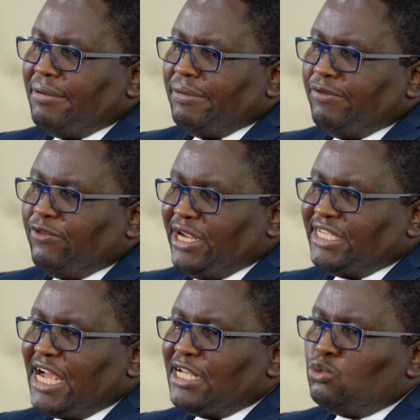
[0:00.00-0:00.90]

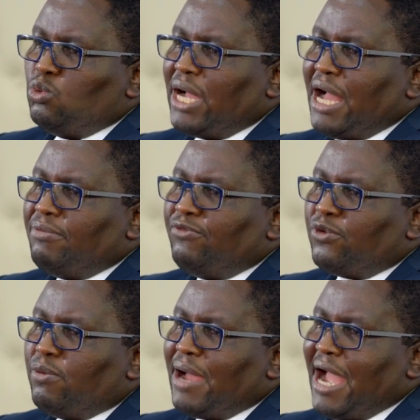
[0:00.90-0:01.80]
freshers who come
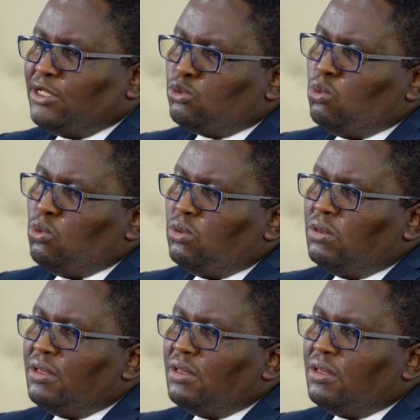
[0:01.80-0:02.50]
from high school